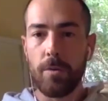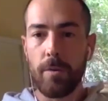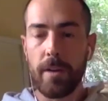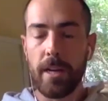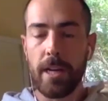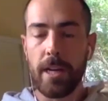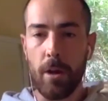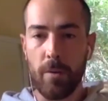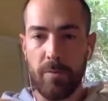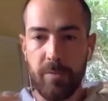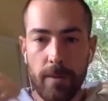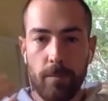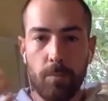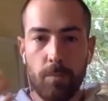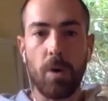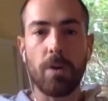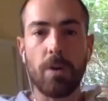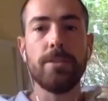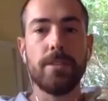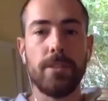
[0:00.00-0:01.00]
you know, if we
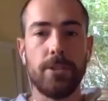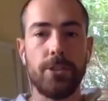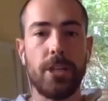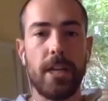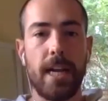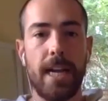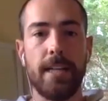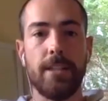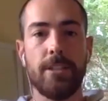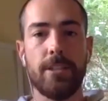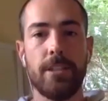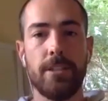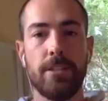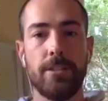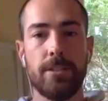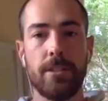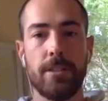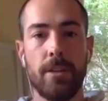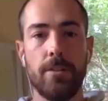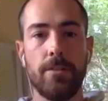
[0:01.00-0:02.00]
want to change,
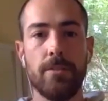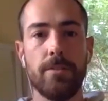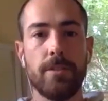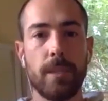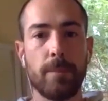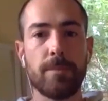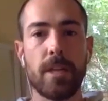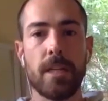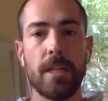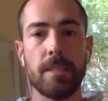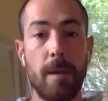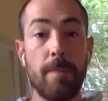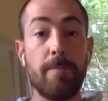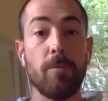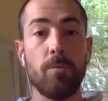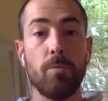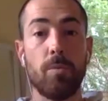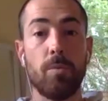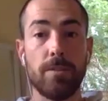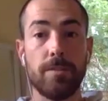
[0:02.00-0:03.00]
so sometimes
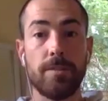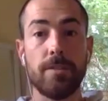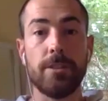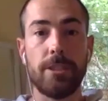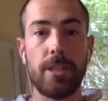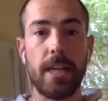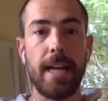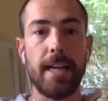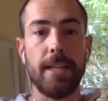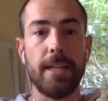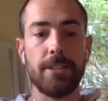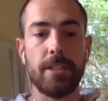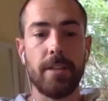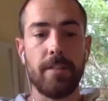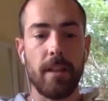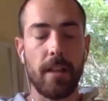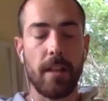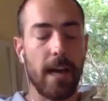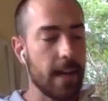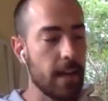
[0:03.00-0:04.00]
people want to change and
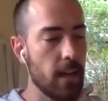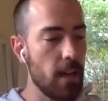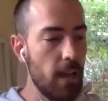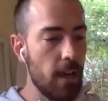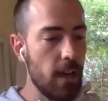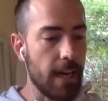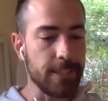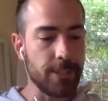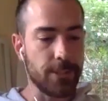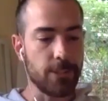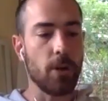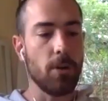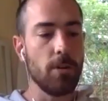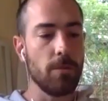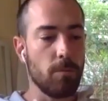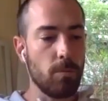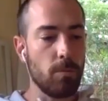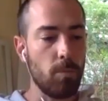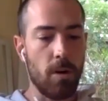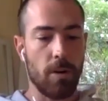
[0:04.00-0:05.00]
they're like, I
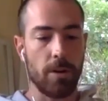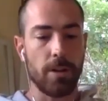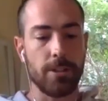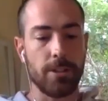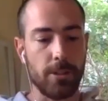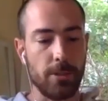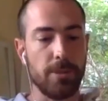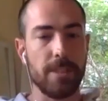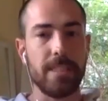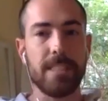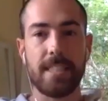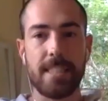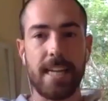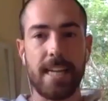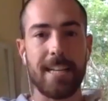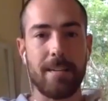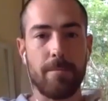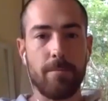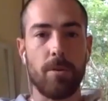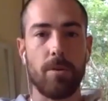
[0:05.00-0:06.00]
don't want to do this
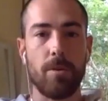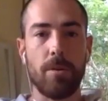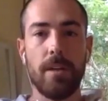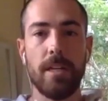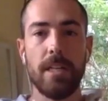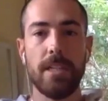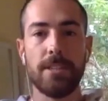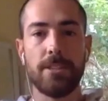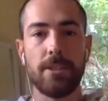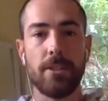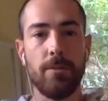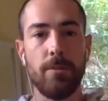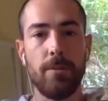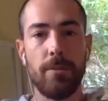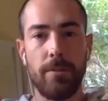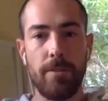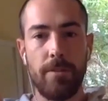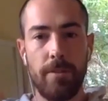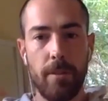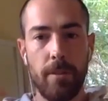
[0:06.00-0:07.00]
anymore. So
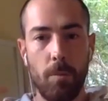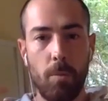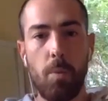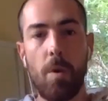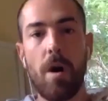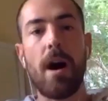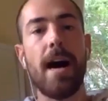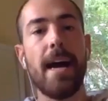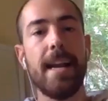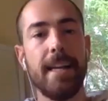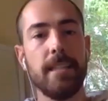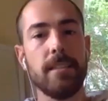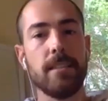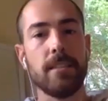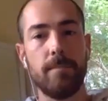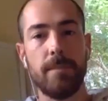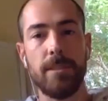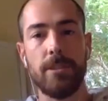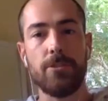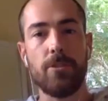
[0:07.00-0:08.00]
the why needs
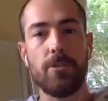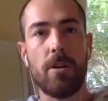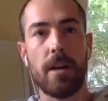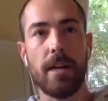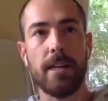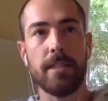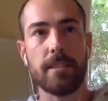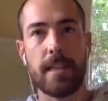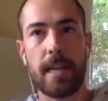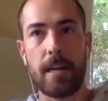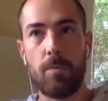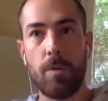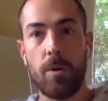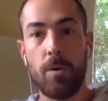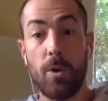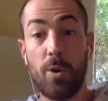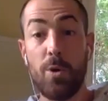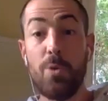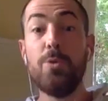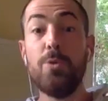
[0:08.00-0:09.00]
to be stronger. It's like, well,
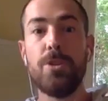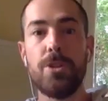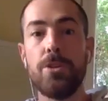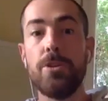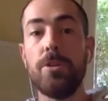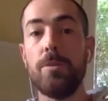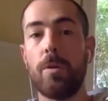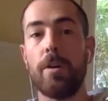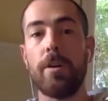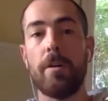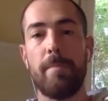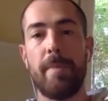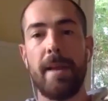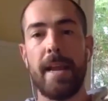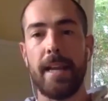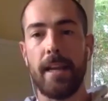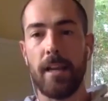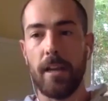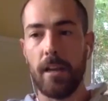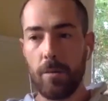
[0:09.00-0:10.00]
who do you want to
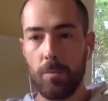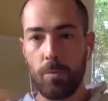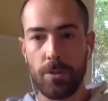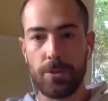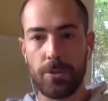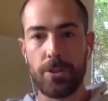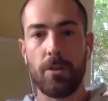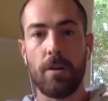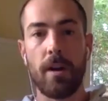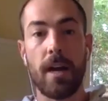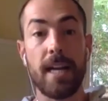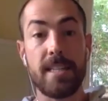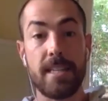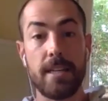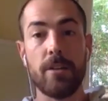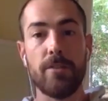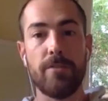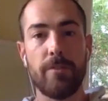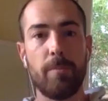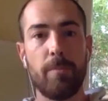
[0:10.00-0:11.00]
be? What's your
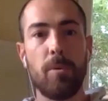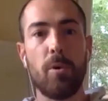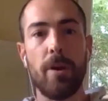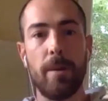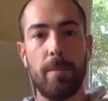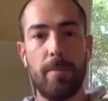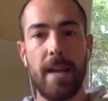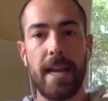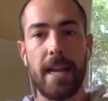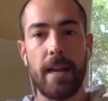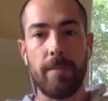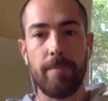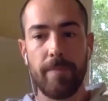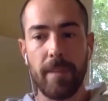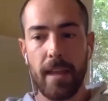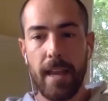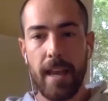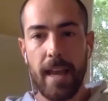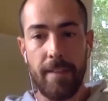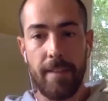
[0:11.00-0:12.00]
idea of a point B?
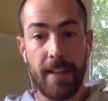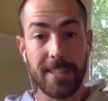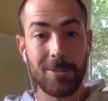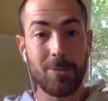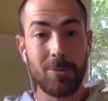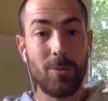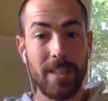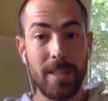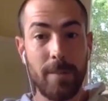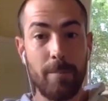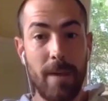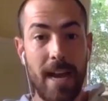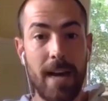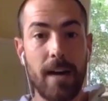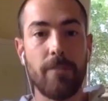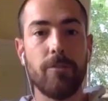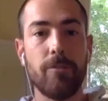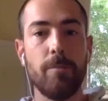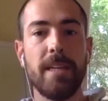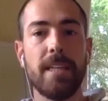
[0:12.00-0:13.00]
And that's really
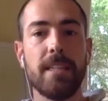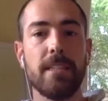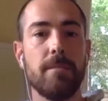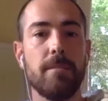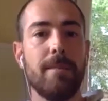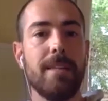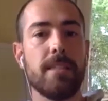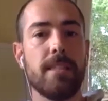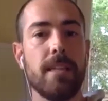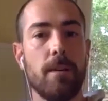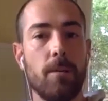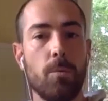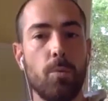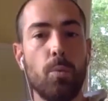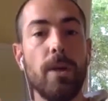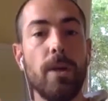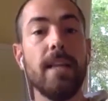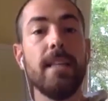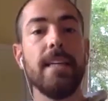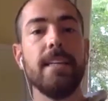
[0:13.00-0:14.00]
powerful because it means they're
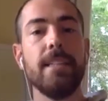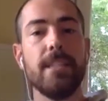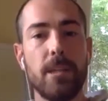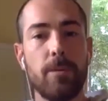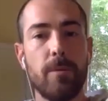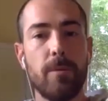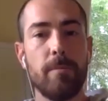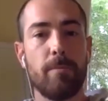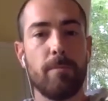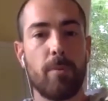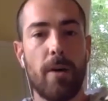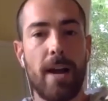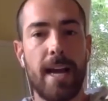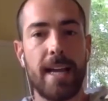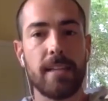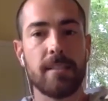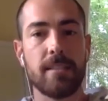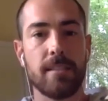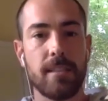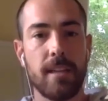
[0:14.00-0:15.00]
willing to
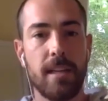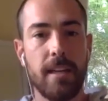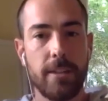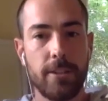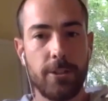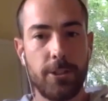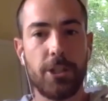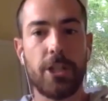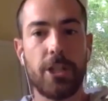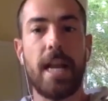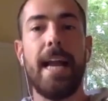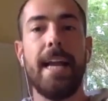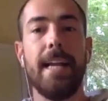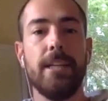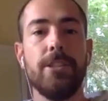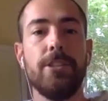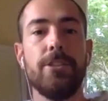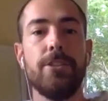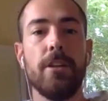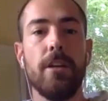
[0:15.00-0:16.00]
embrace
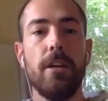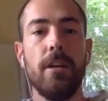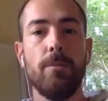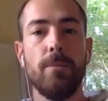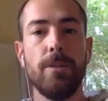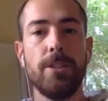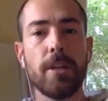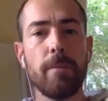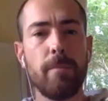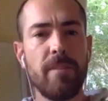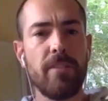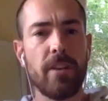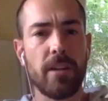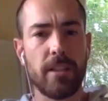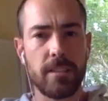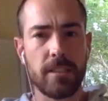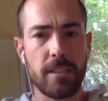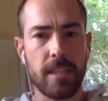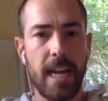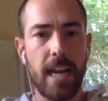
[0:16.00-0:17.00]
change, which can be very
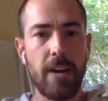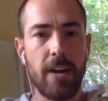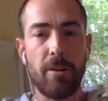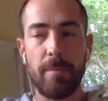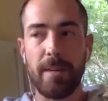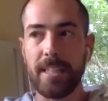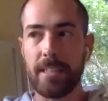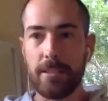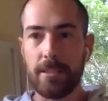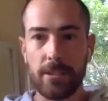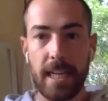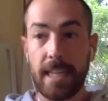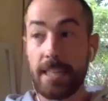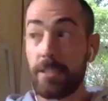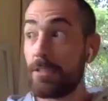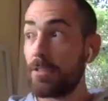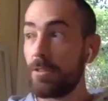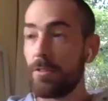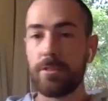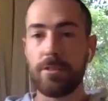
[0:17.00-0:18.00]
scary because change
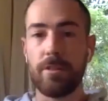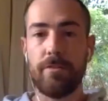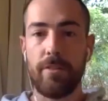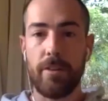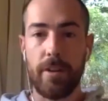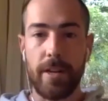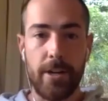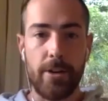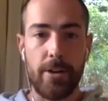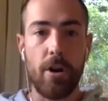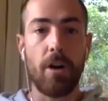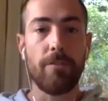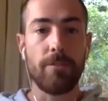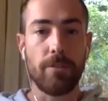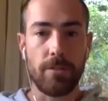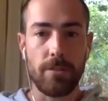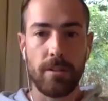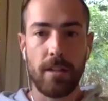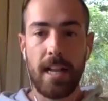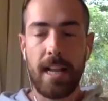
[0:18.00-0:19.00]
is also very
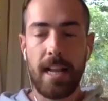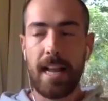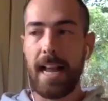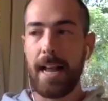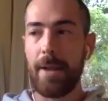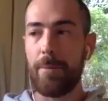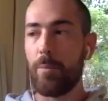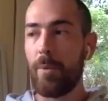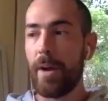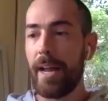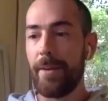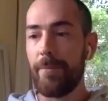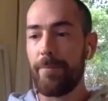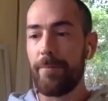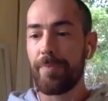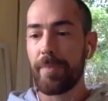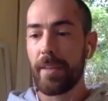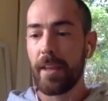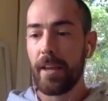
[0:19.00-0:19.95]
novel. And when